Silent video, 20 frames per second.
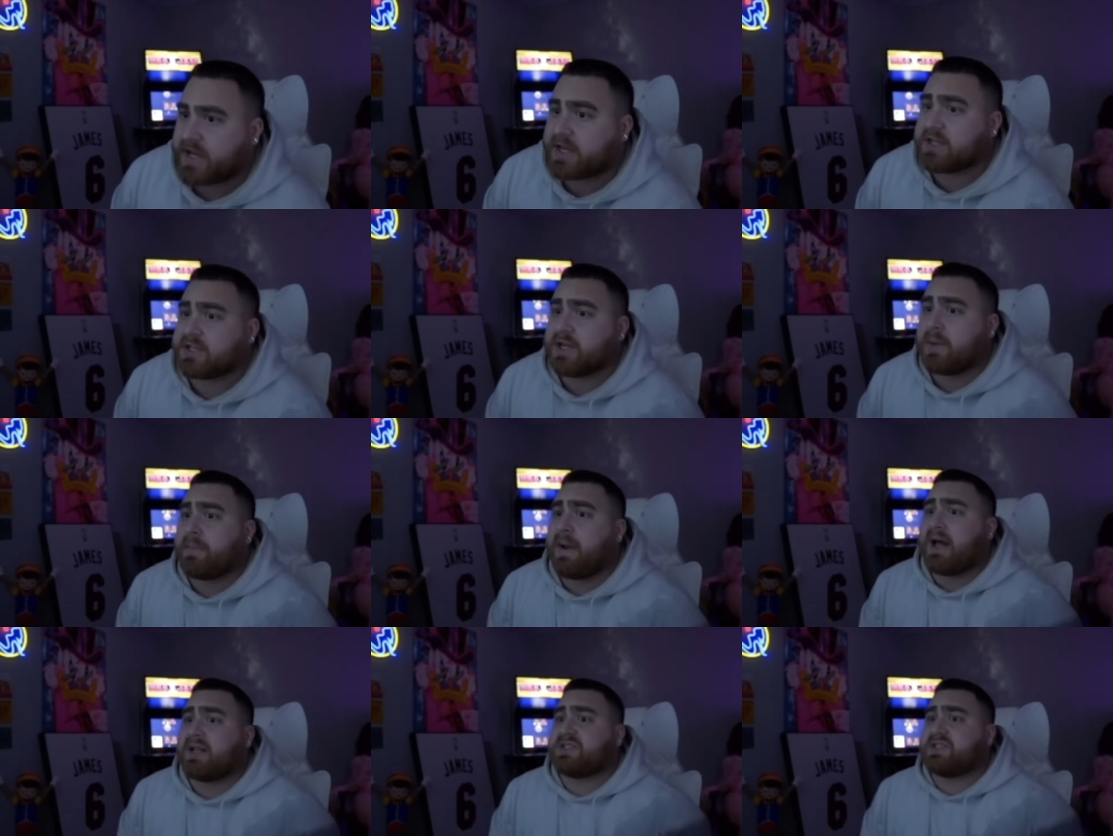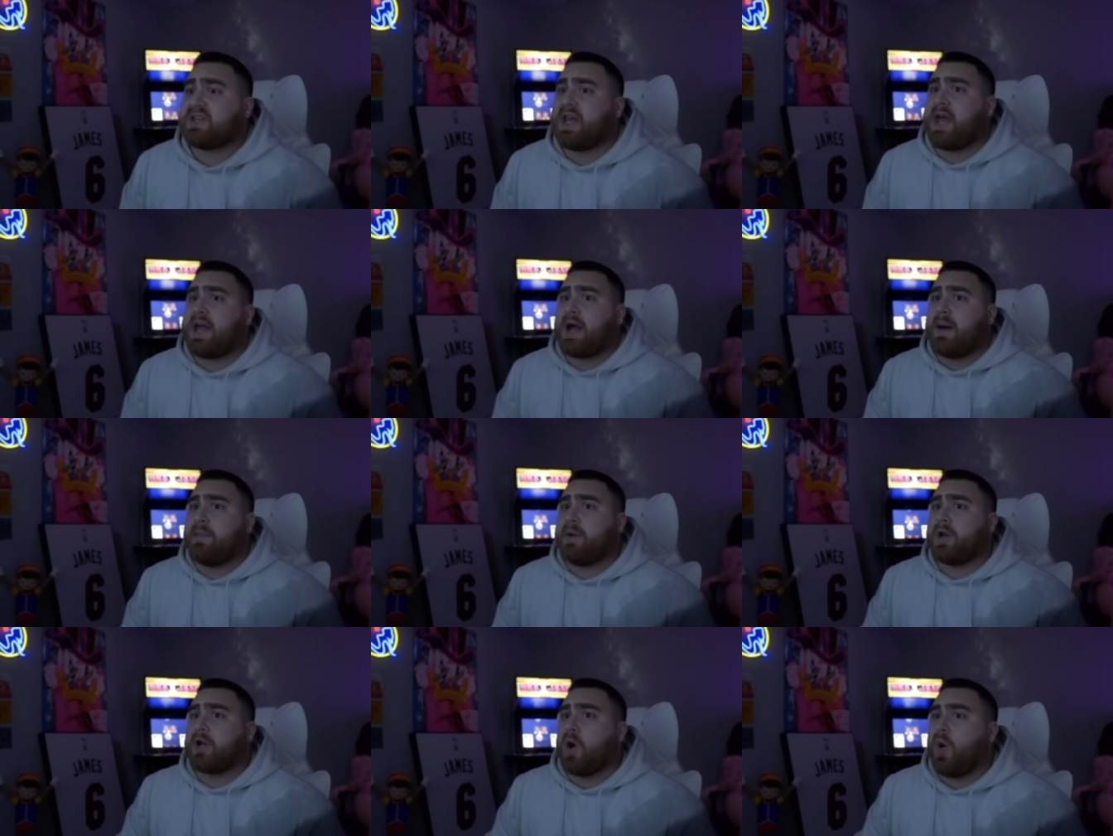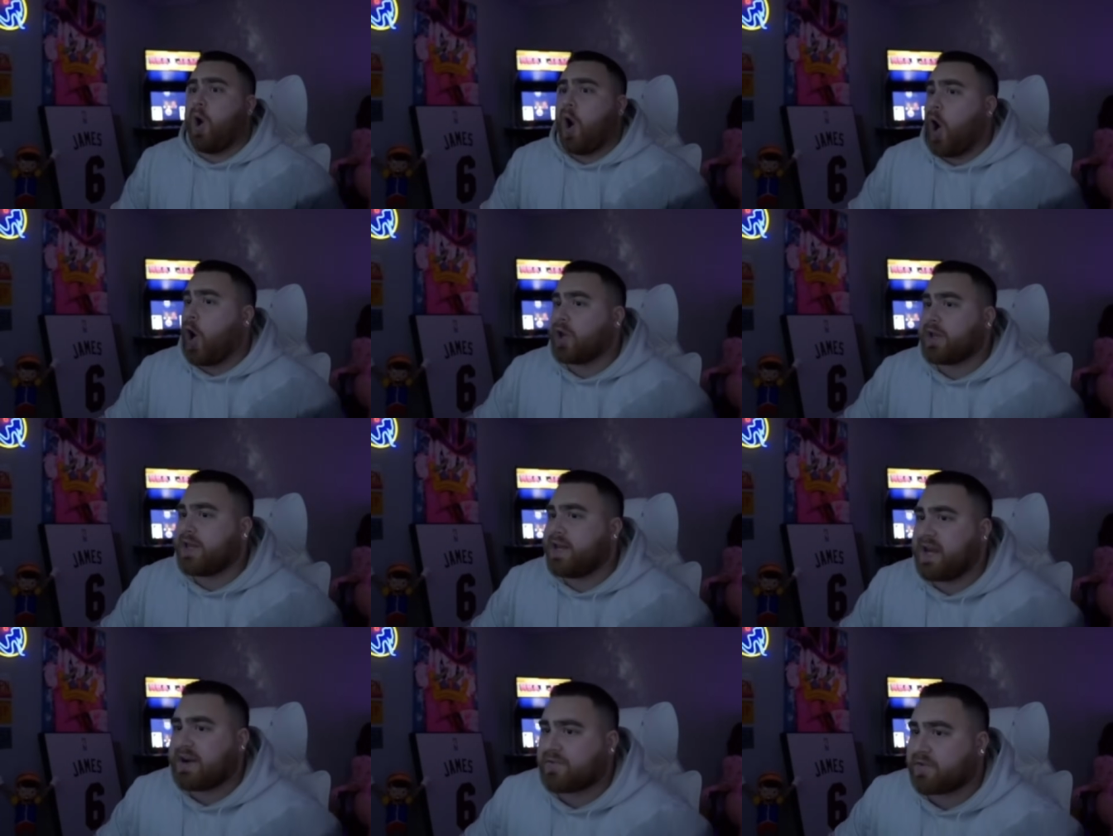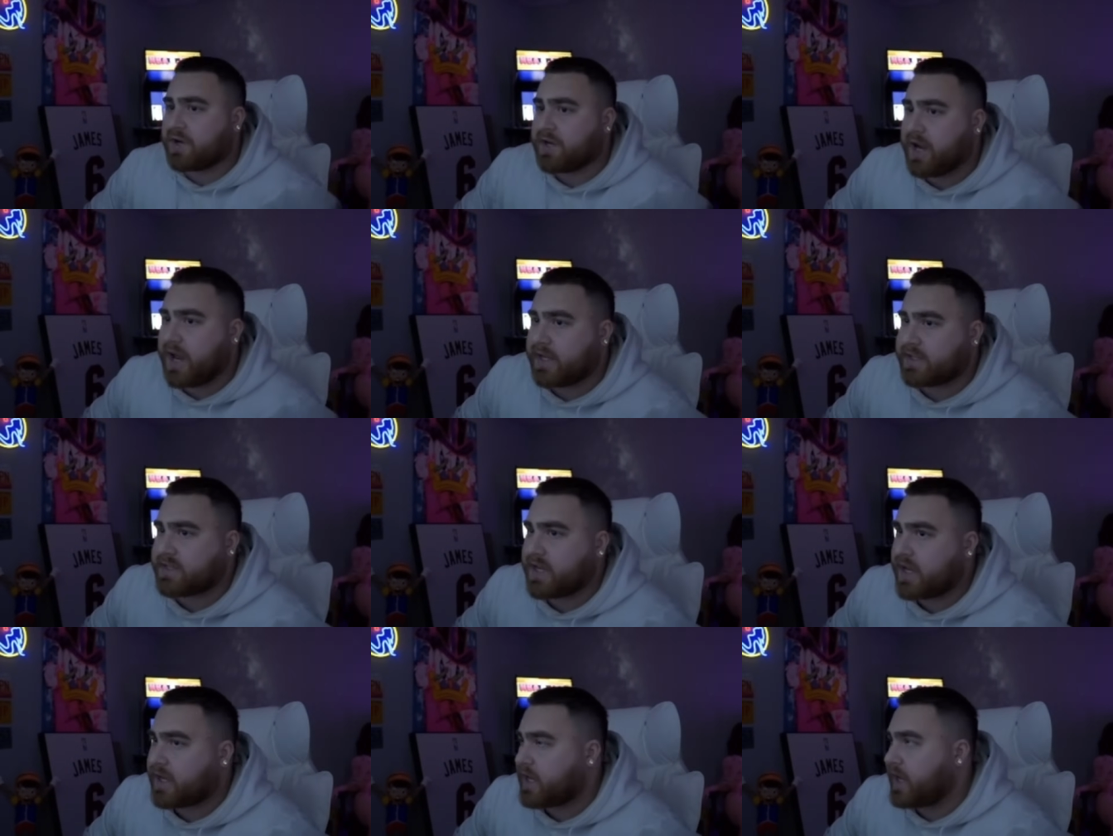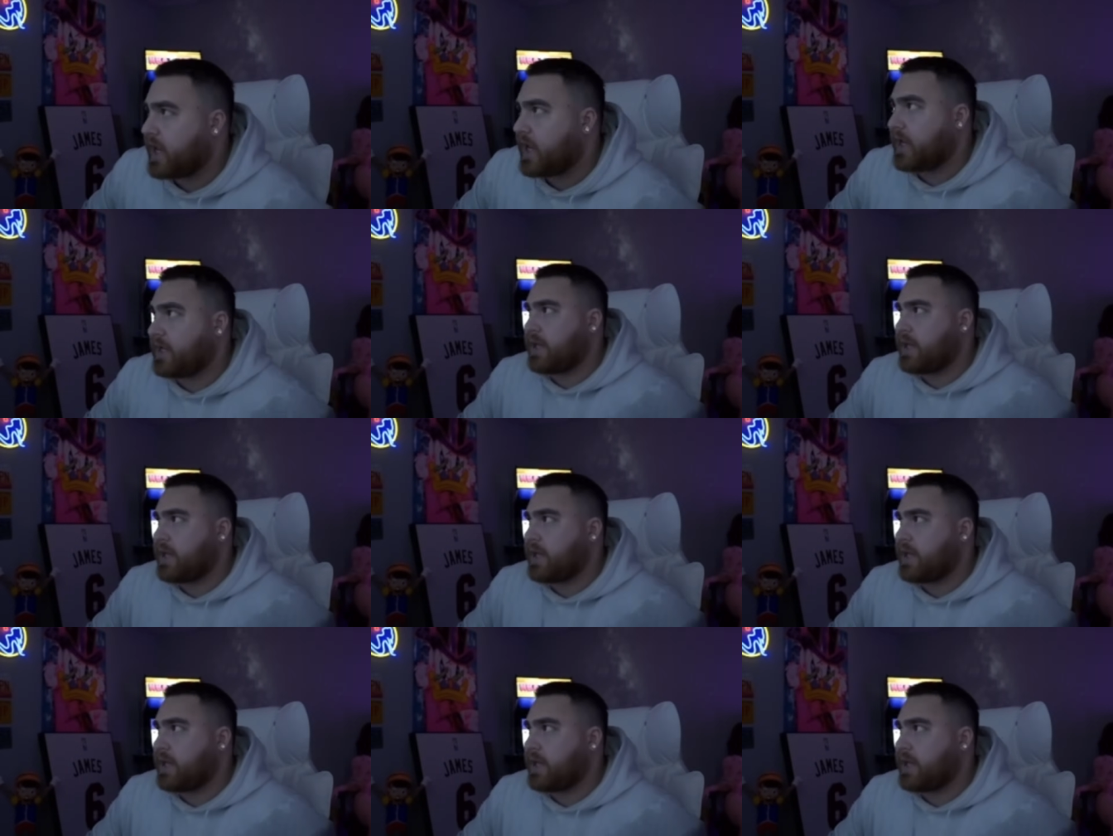Because I'm not saying I'm gonna go all in every day 10k.